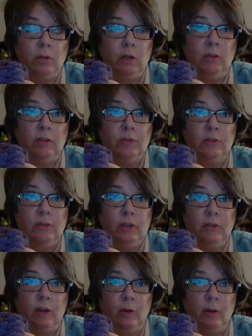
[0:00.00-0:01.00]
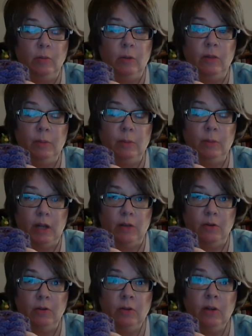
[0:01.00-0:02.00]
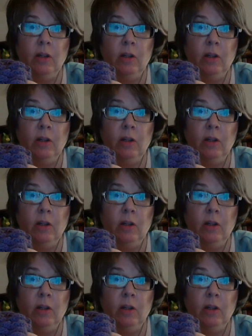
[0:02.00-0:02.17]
At least that's how I read the pattern.